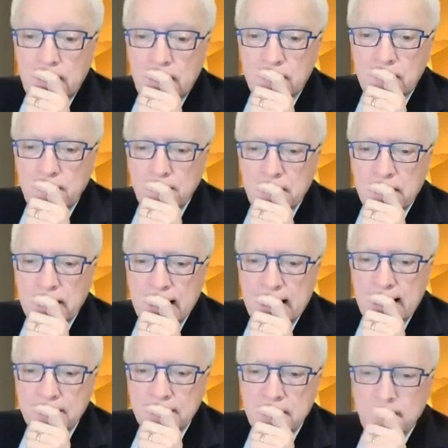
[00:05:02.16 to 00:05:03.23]
somebody
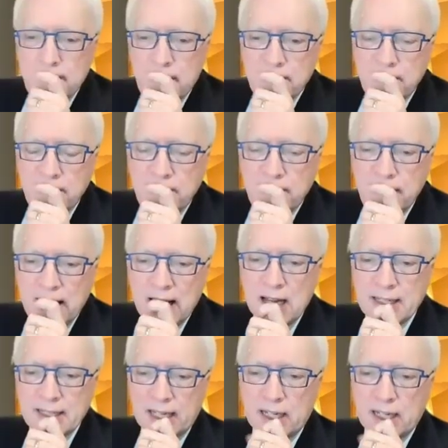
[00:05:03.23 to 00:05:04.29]
asked about
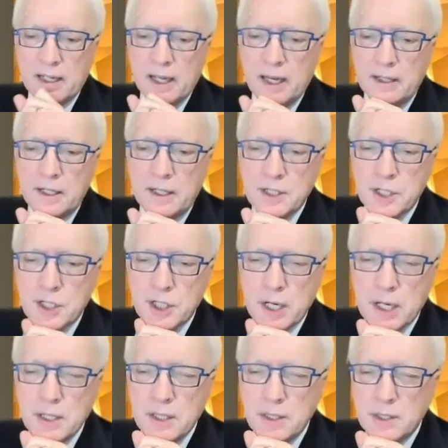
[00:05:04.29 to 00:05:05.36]
flying and a
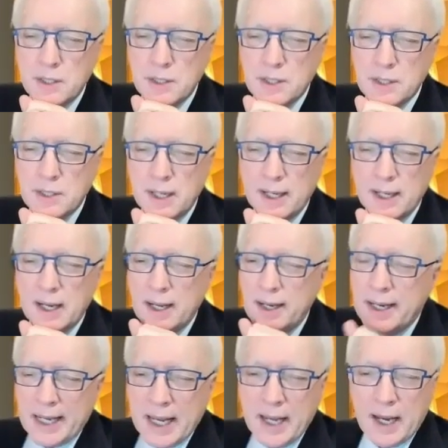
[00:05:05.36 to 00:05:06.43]
change. And
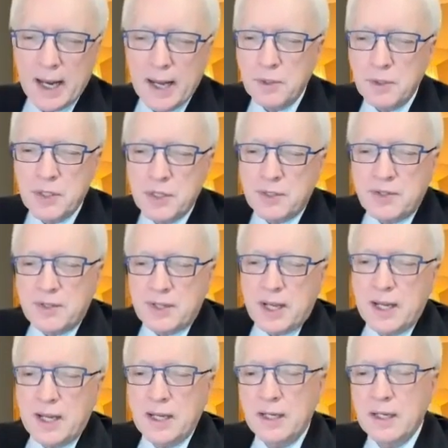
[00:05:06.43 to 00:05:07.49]
again, I would just
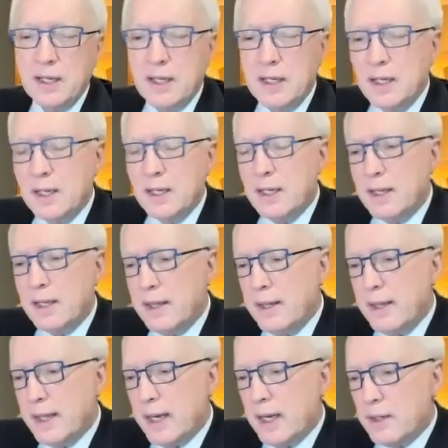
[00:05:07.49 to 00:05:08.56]
say
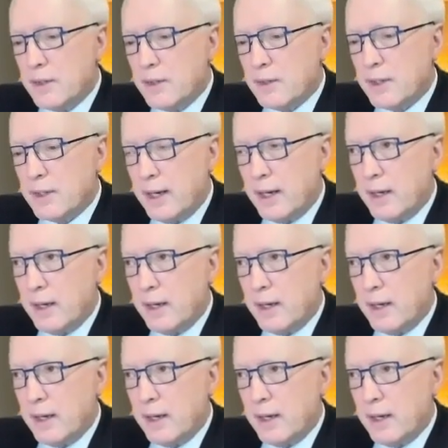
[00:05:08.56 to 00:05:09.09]
that